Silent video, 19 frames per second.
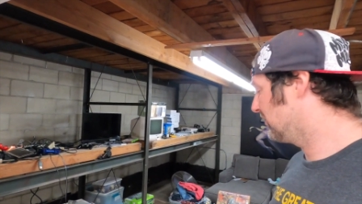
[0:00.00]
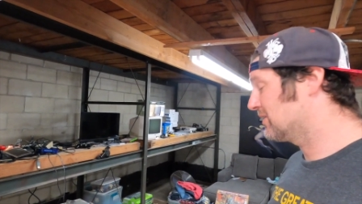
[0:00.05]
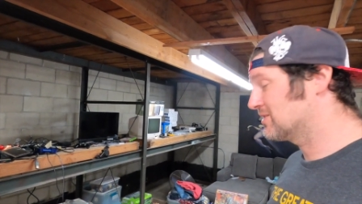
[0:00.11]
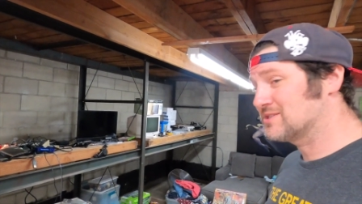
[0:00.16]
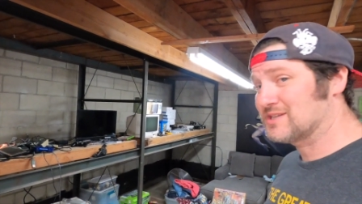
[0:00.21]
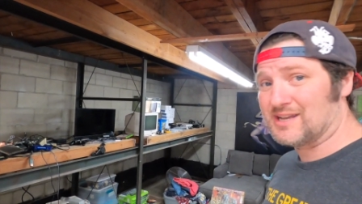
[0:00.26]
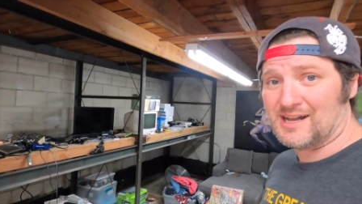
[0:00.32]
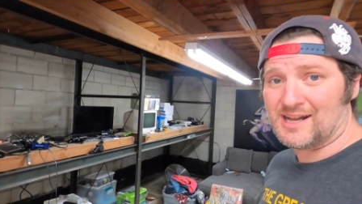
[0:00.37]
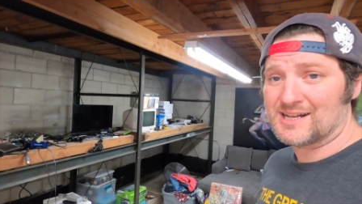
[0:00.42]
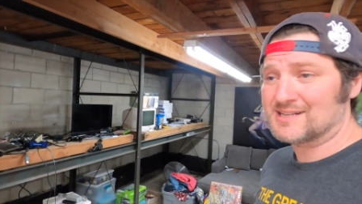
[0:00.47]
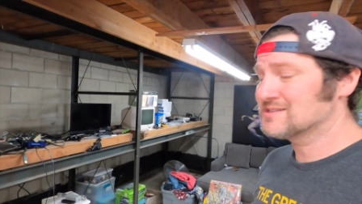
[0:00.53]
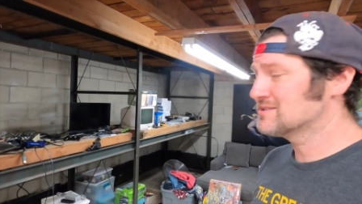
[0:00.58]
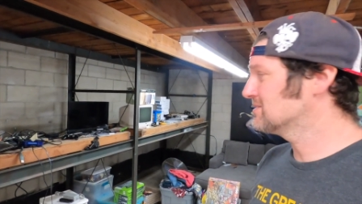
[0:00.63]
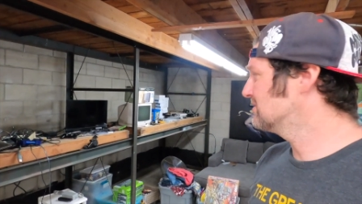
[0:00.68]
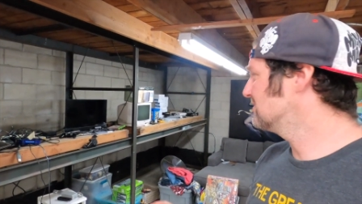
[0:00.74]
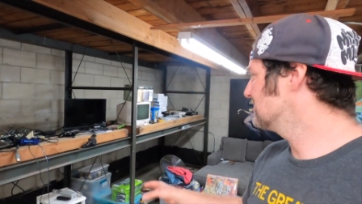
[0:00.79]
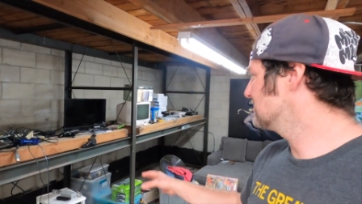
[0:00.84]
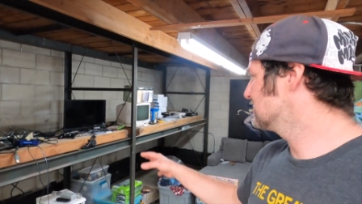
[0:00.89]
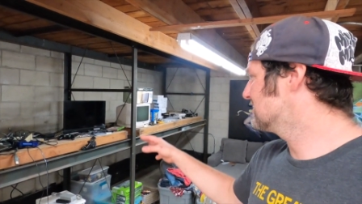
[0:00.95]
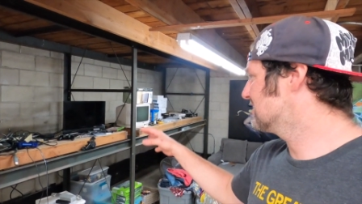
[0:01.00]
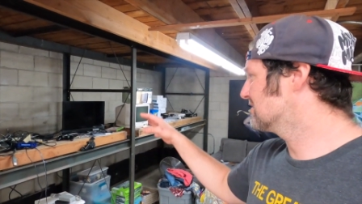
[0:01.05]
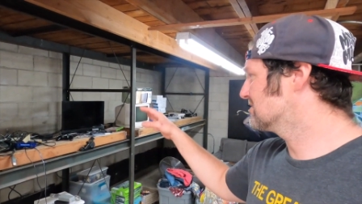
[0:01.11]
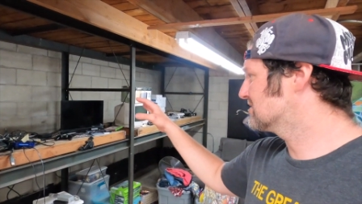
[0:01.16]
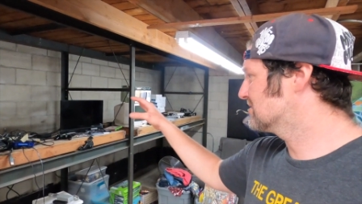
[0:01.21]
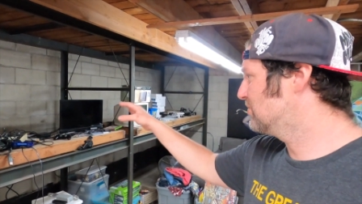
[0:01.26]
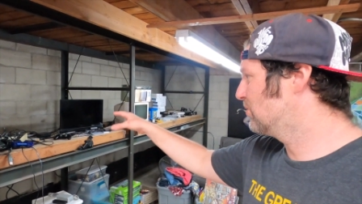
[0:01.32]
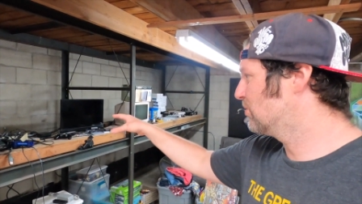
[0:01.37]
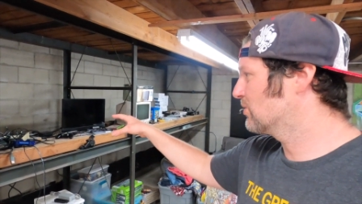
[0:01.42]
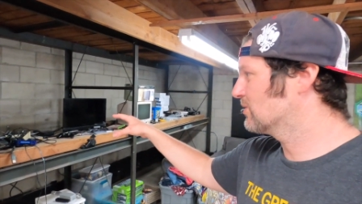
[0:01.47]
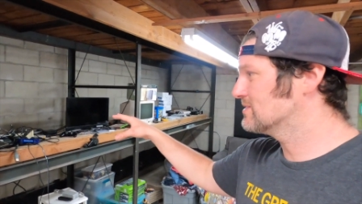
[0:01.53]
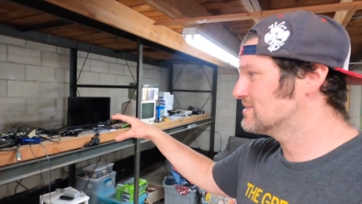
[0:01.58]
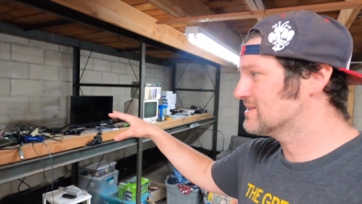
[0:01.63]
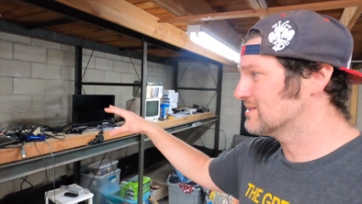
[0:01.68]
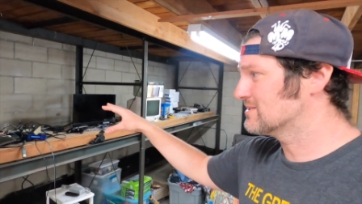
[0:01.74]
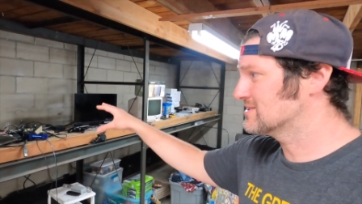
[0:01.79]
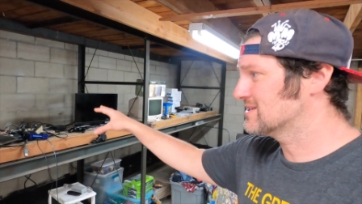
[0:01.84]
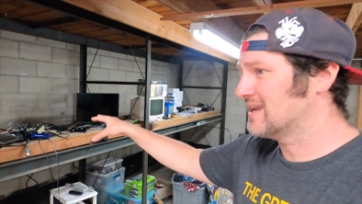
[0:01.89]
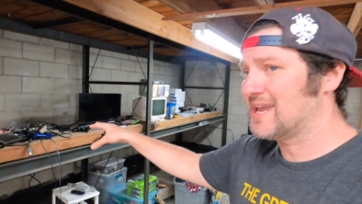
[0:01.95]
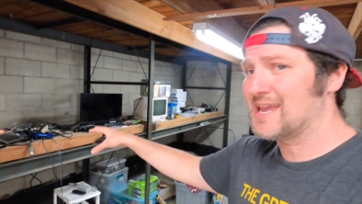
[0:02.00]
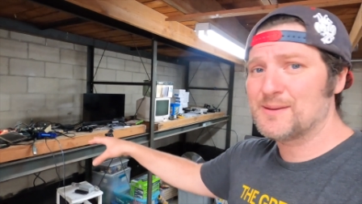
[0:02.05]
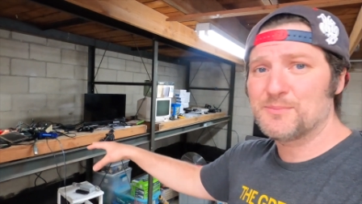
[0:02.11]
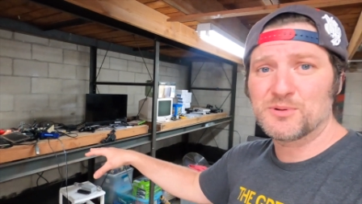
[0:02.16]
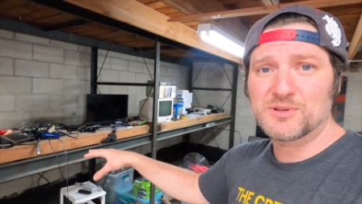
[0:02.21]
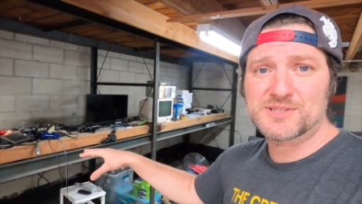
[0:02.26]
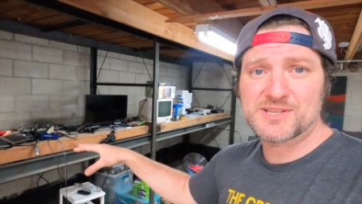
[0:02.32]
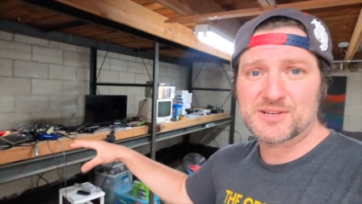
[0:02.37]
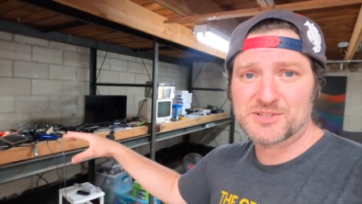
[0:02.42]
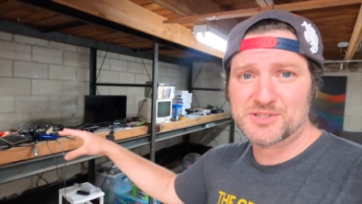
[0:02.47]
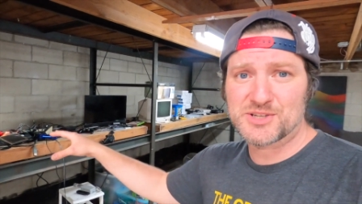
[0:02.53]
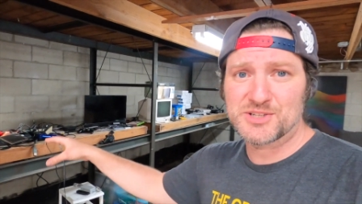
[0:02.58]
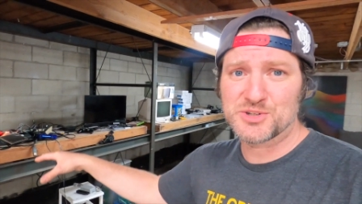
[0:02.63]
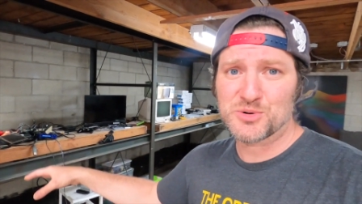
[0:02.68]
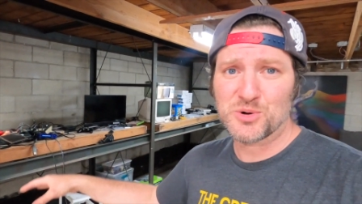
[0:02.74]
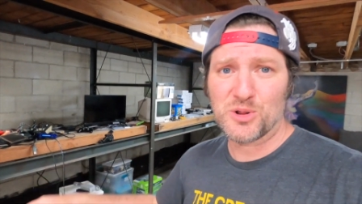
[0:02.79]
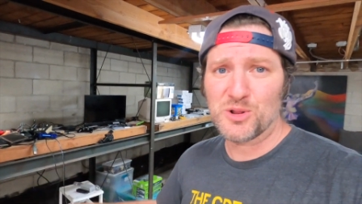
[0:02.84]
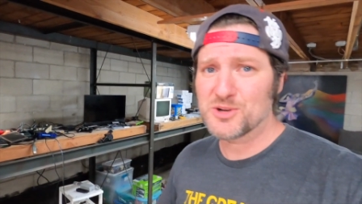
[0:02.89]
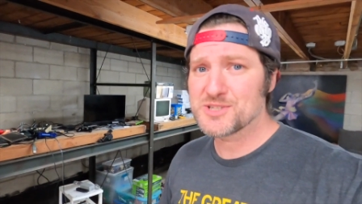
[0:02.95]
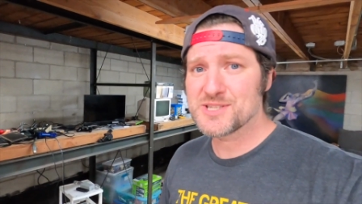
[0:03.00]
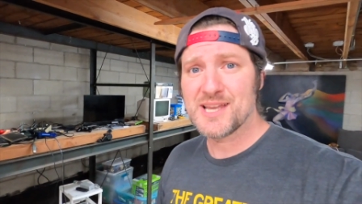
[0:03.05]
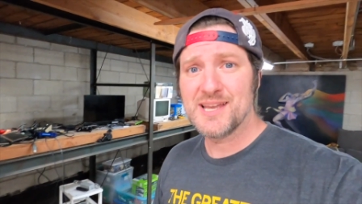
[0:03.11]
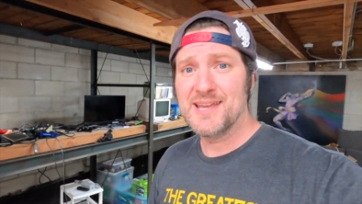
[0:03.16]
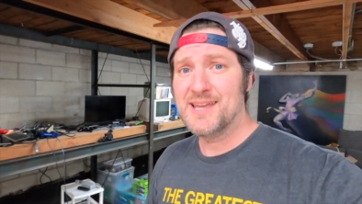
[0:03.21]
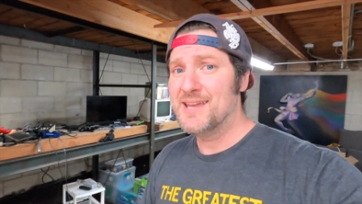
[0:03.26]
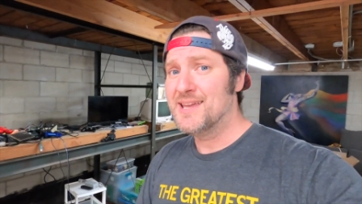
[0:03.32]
There's consoles, there's cords, there's cables, there's controllers.